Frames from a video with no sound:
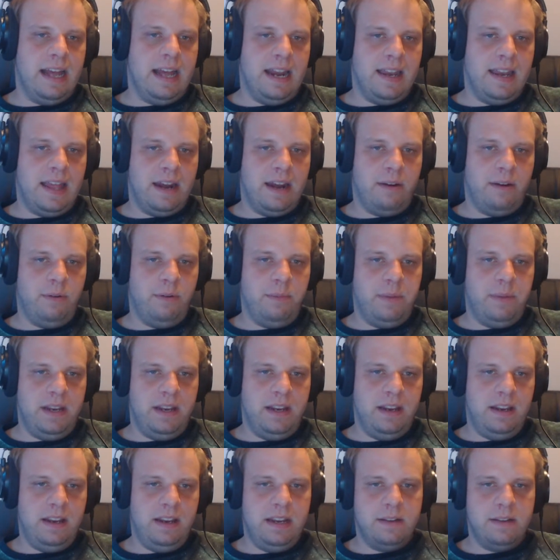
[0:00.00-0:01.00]
and that it would
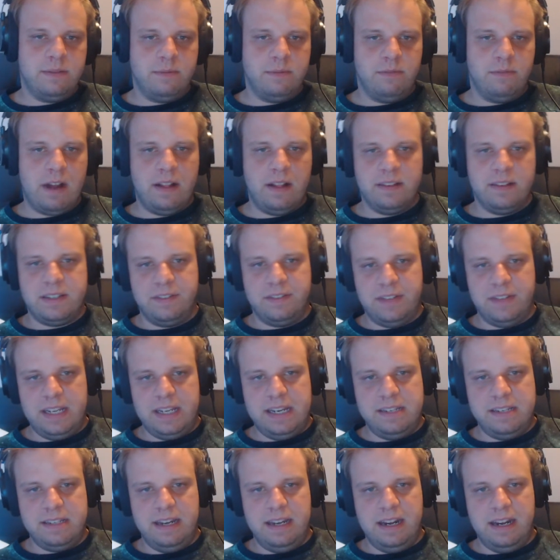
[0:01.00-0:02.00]
be
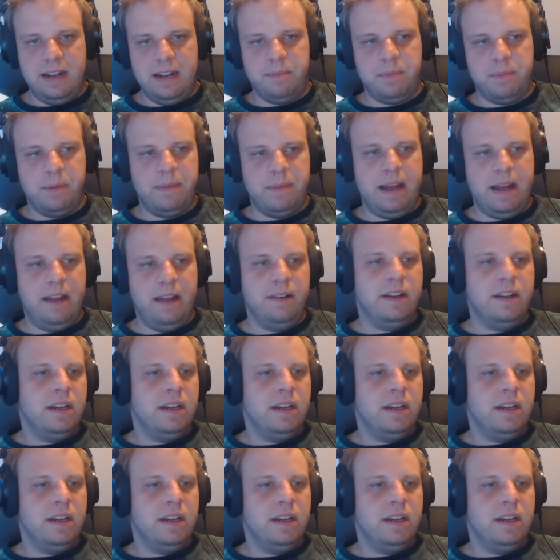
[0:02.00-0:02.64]
relatively easy to implement.